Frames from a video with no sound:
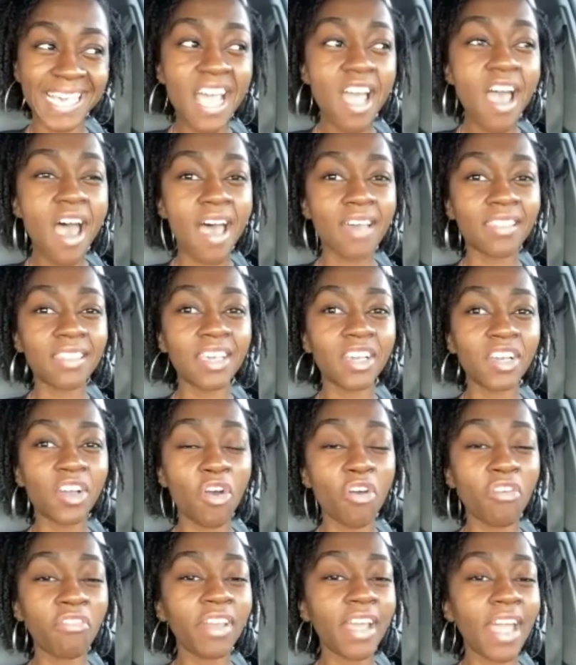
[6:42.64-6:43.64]

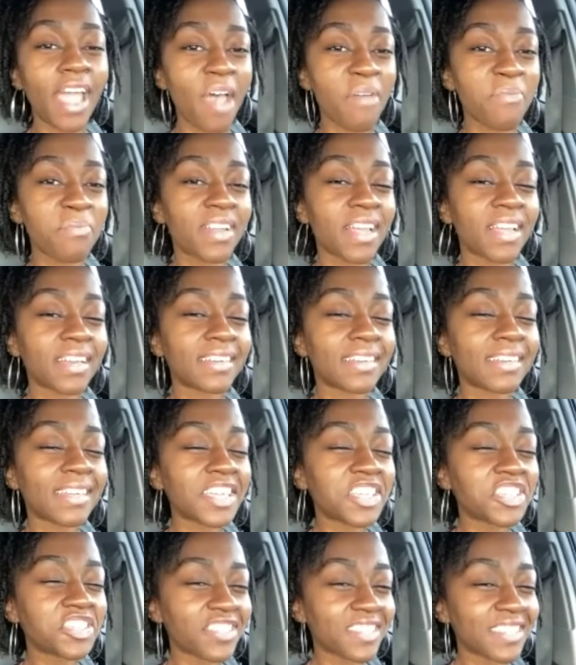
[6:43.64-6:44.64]
COVID happened at an
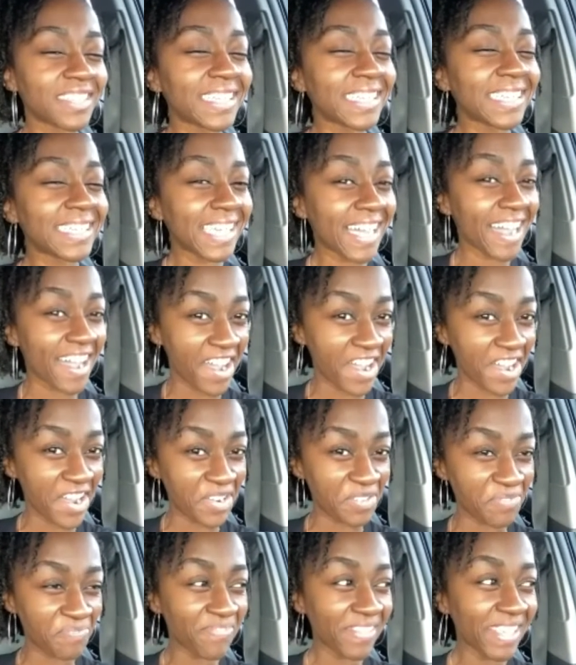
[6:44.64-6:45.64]
interesting
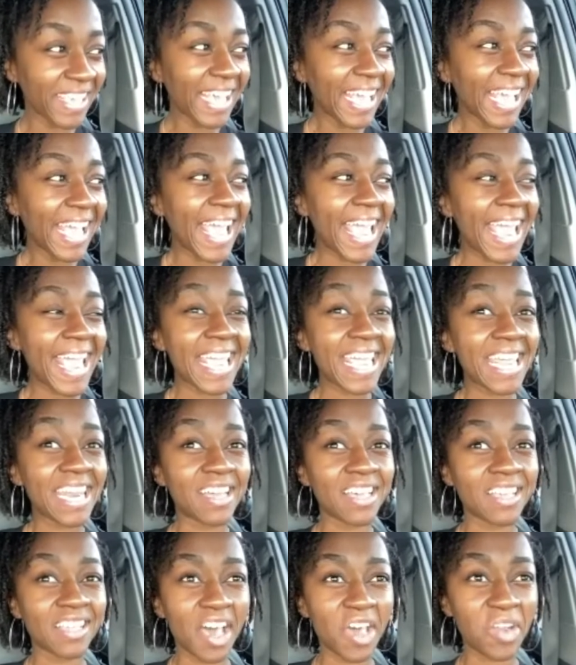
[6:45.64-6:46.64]
time, and
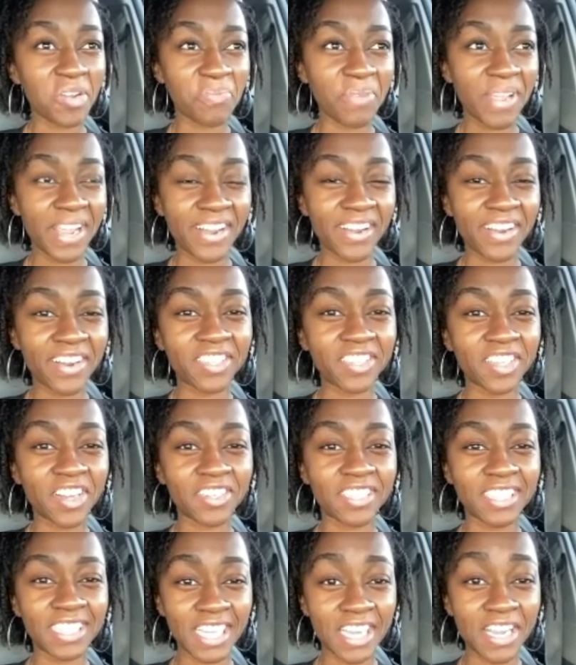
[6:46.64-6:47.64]
a lot of parents are
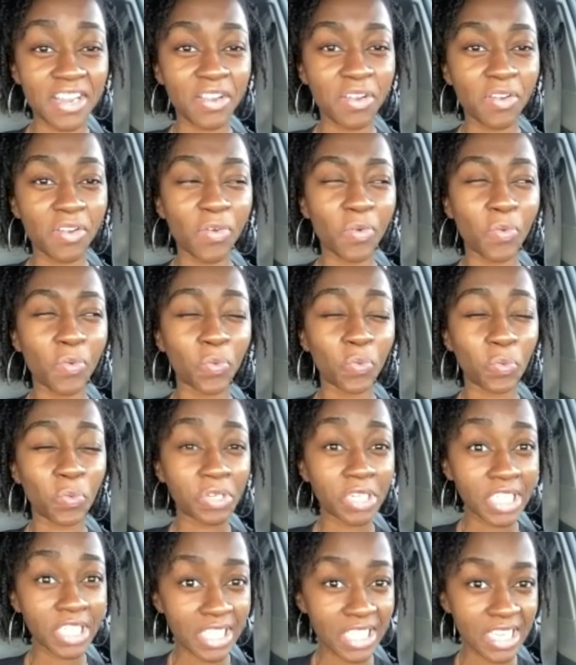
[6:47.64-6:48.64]
seeing
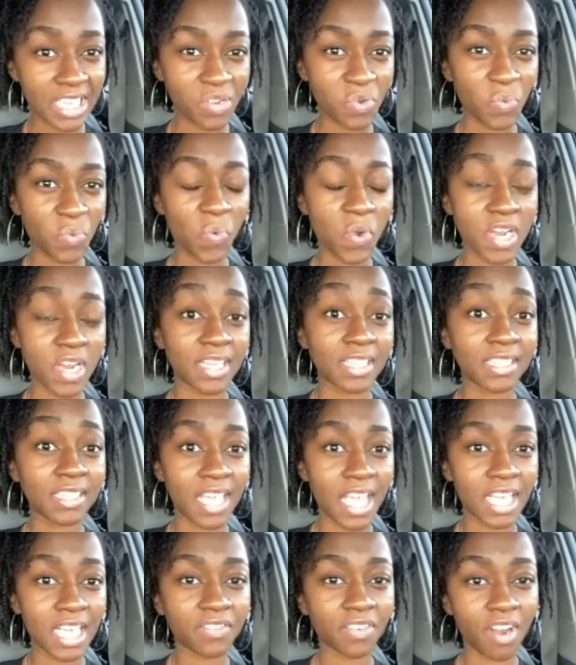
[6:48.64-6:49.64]
really what it
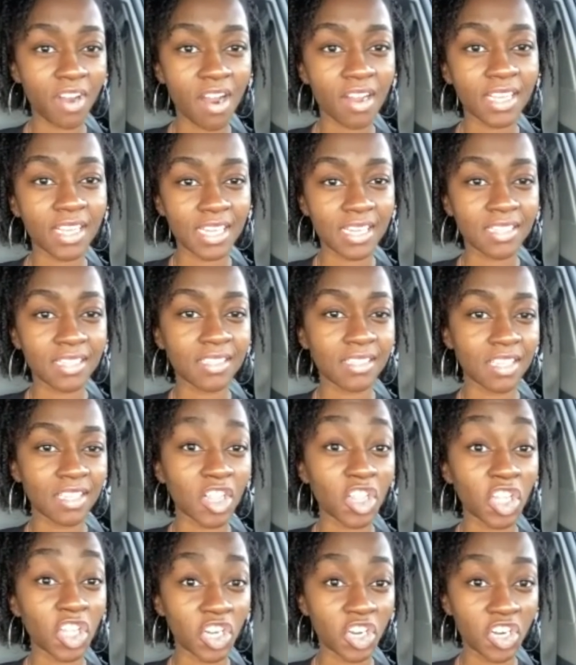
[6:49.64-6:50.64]
takes for our kids to
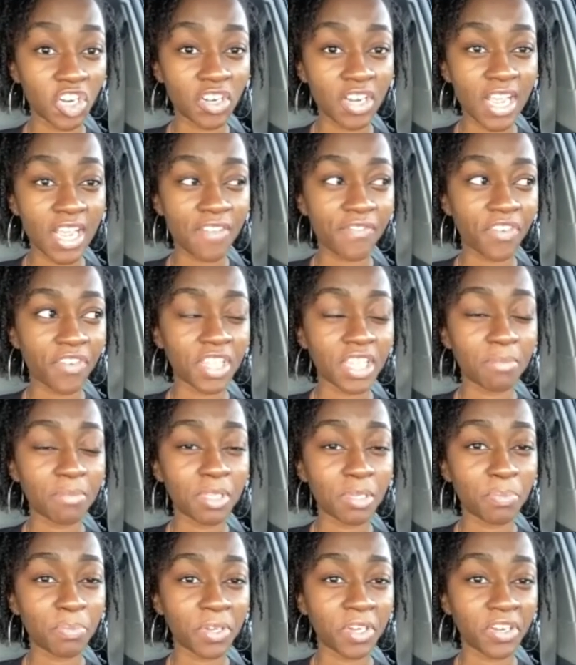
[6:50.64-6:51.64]
learn and for them
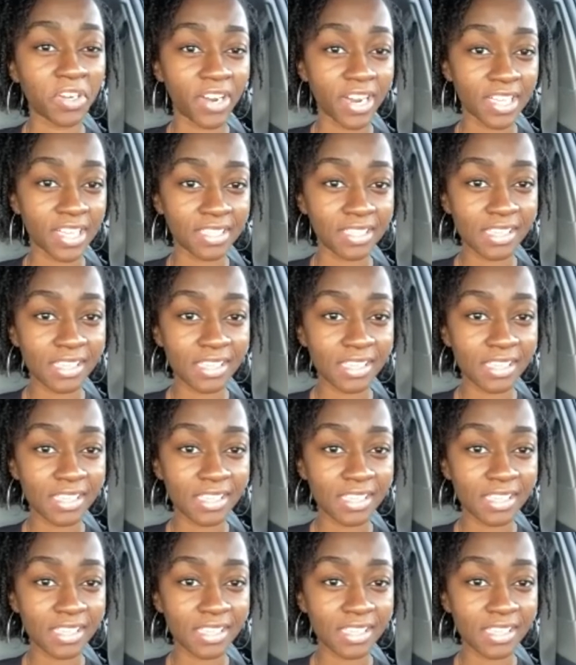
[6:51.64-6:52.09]
to progress.